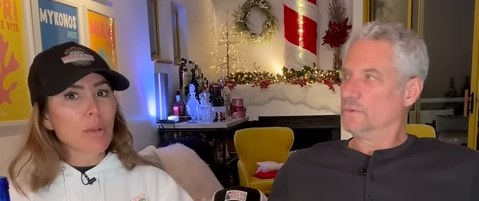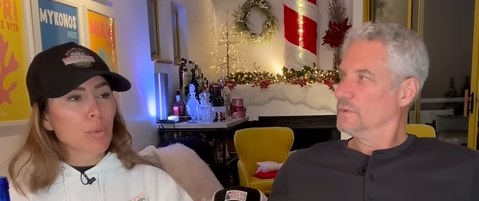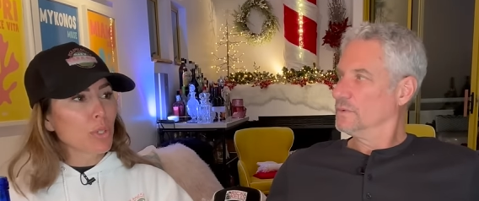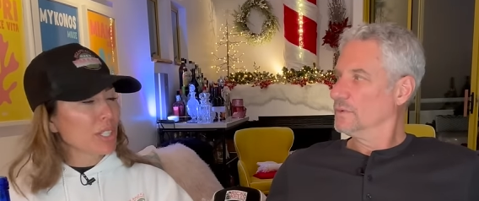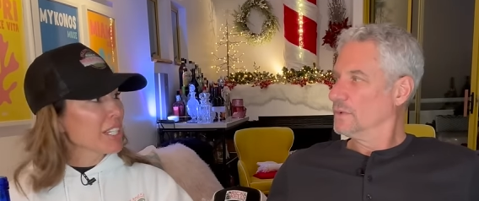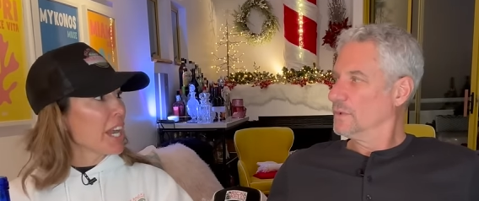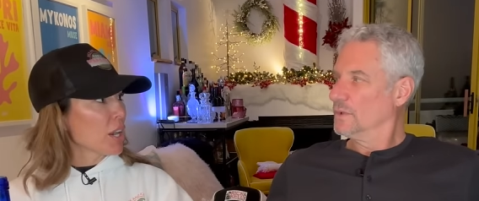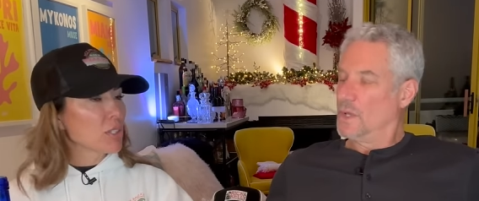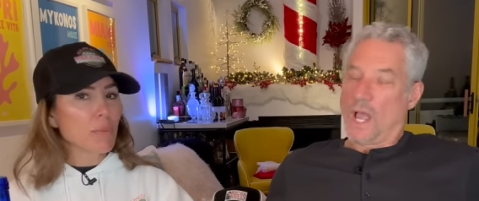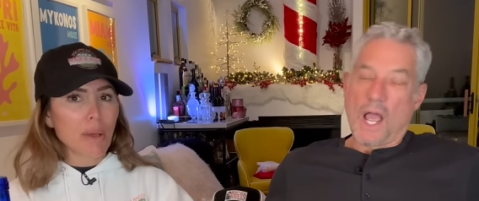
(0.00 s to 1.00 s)
Speaker 1: he really
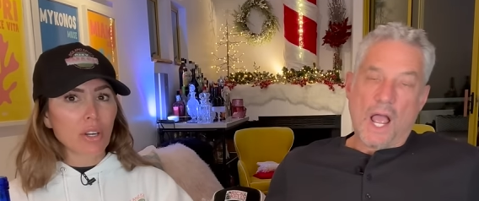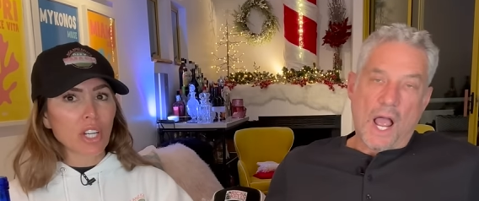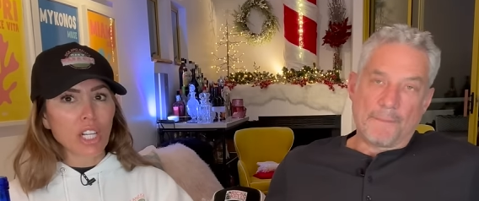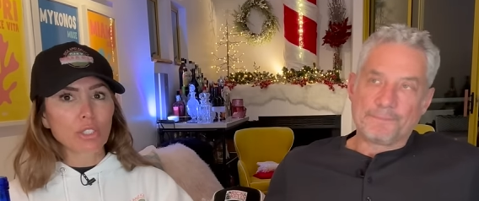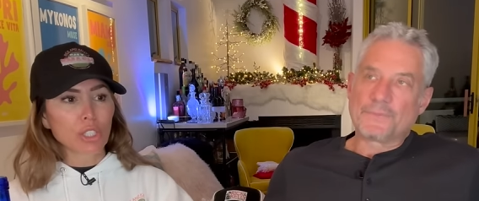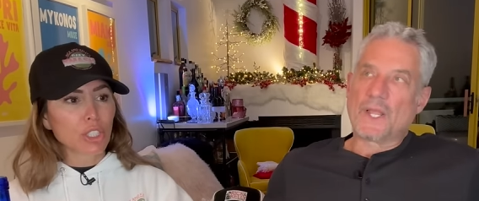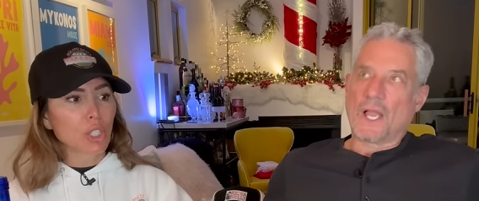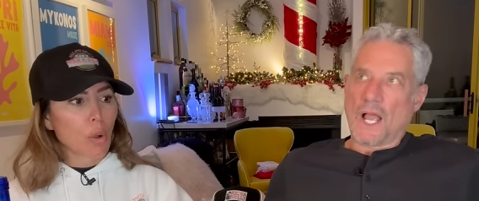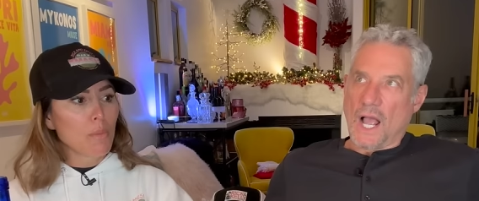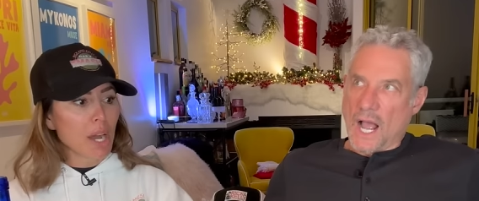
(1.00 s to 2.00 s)
cares about our country
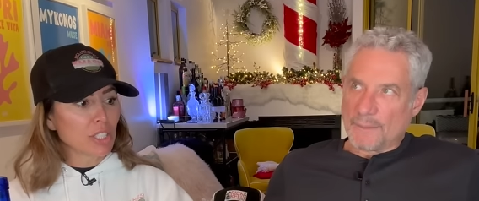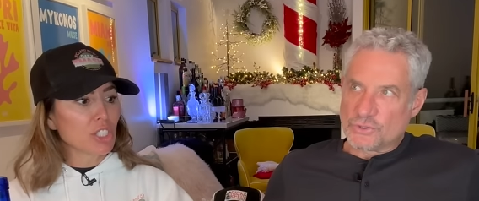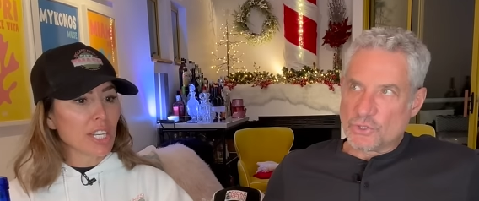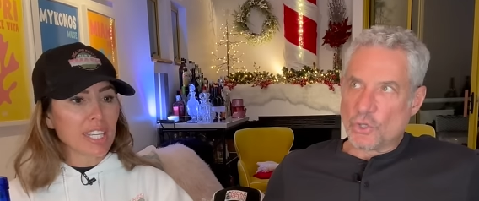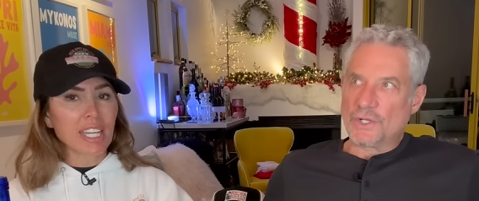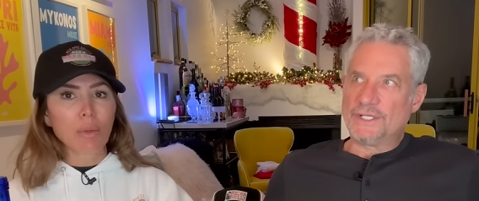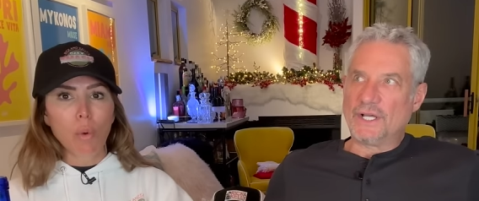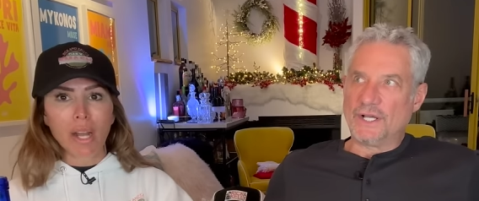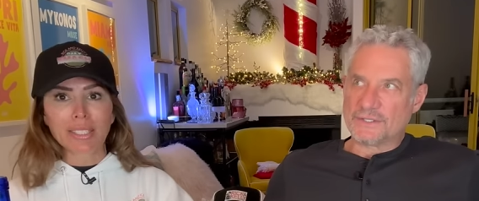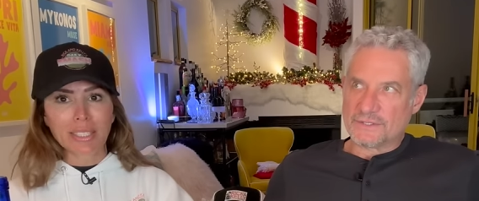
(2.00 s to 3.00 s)
so much. I'm sure he, he
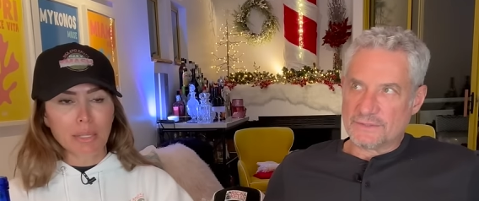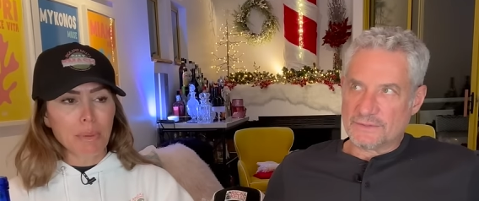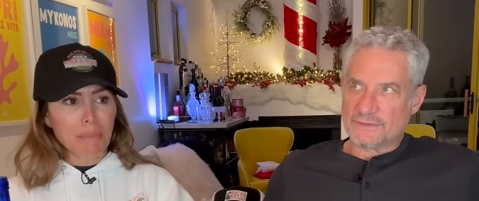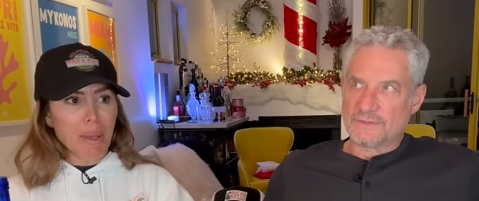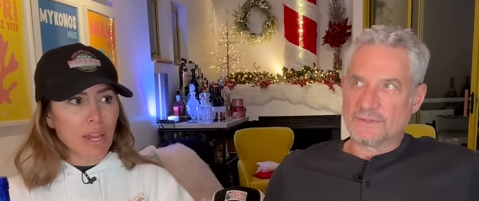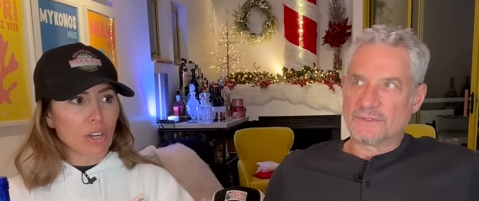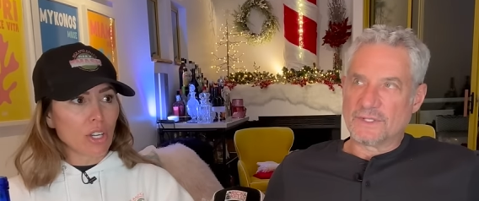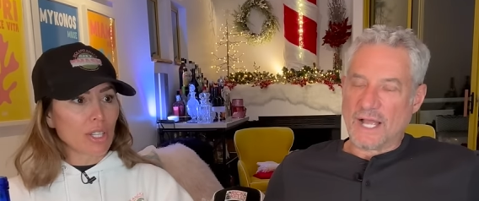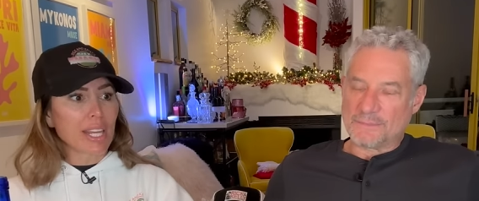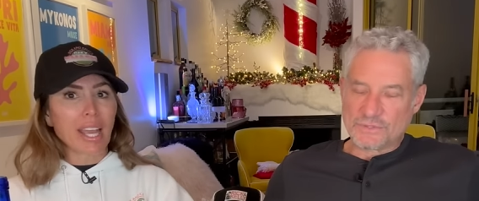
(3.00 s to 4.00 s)
does. wants it to be
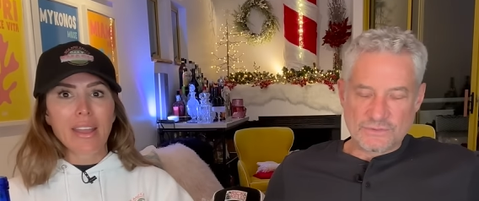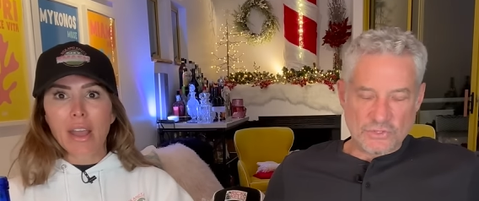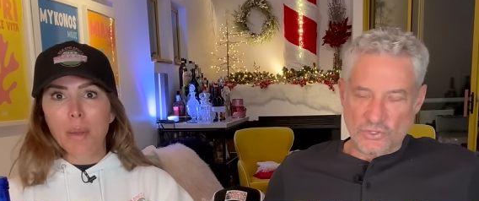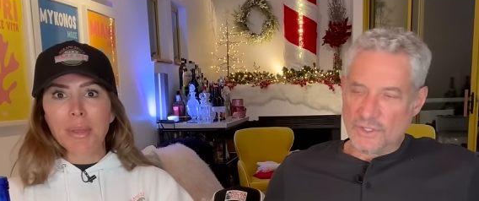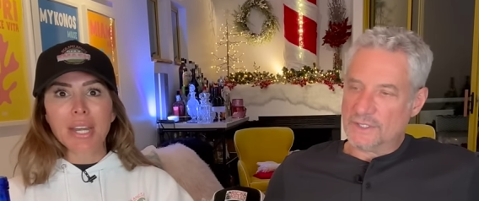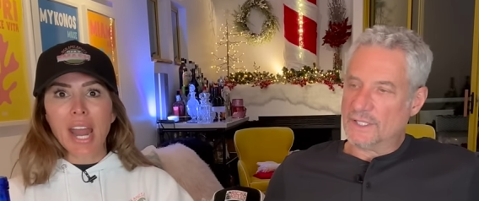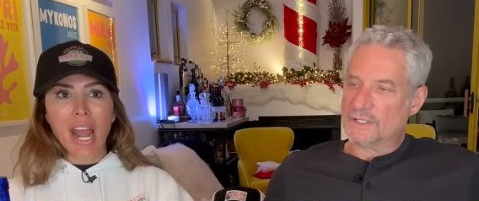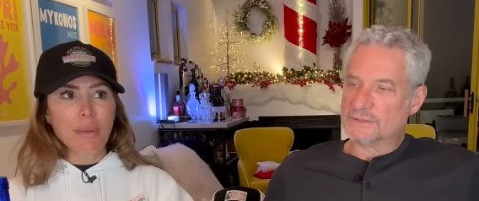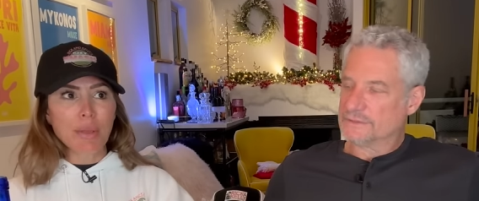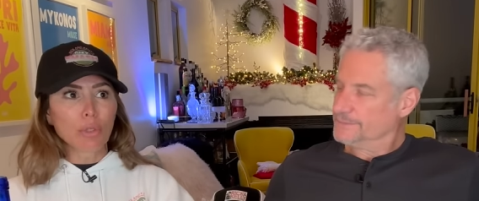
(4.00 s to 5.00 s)
better. Like, I'm sure I mean, he does.
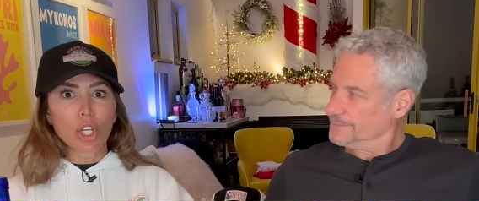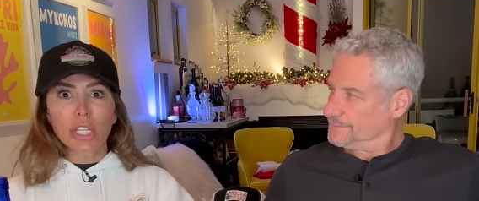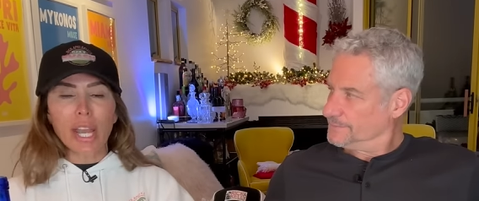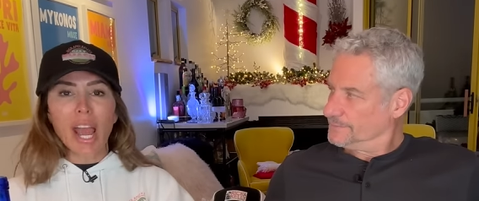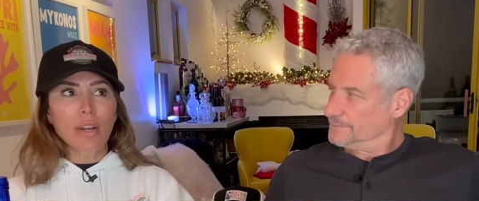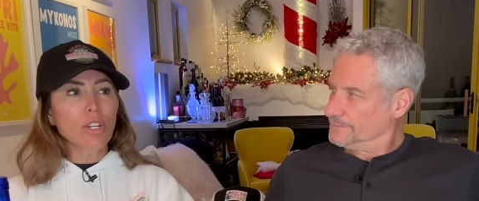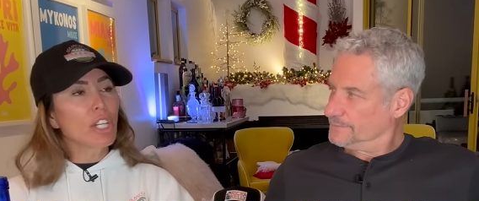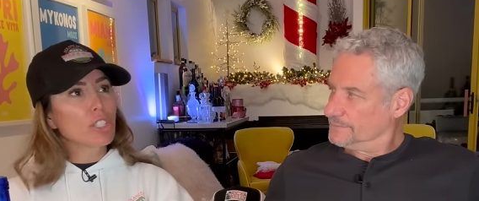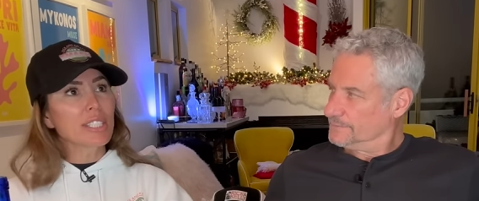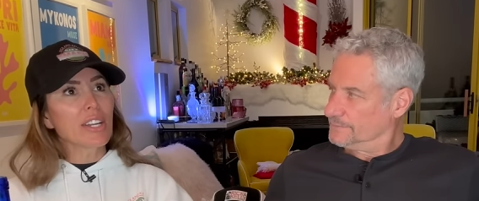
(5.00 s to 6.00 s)
I mean, look. At, I don't
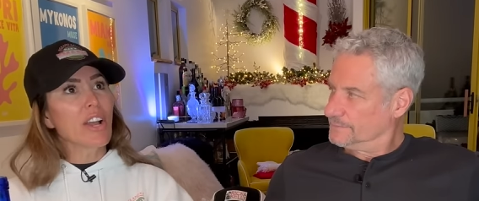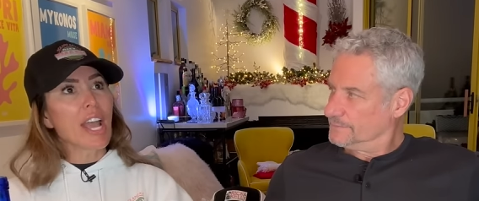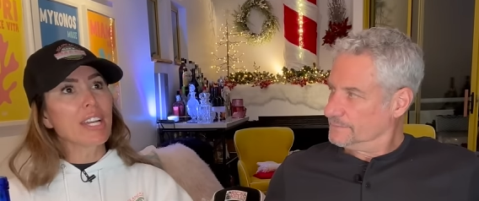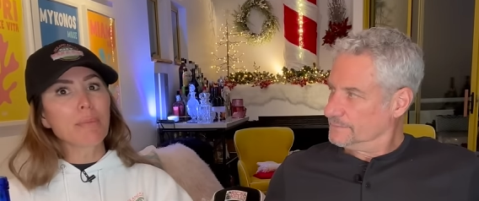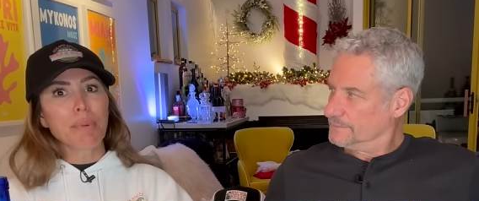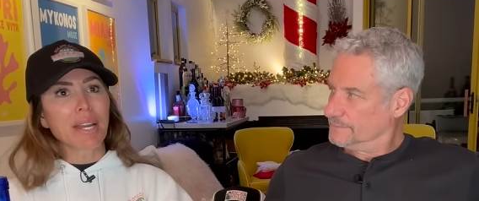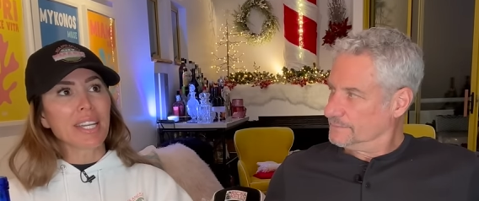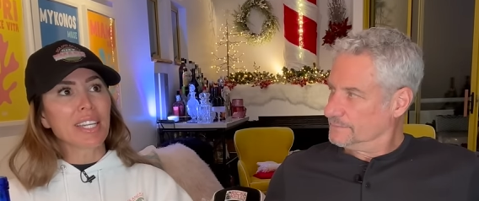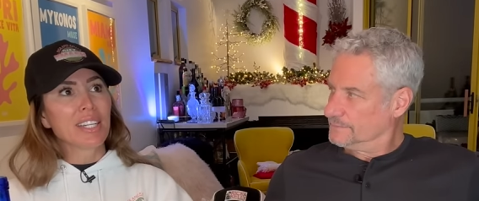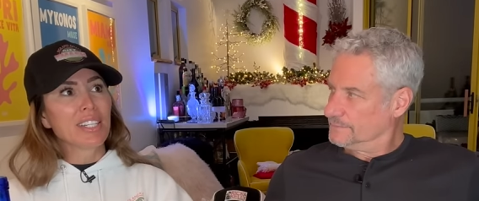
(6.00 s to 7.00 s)
understand how
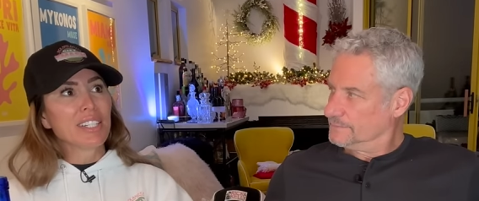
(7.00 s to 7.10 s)
anybody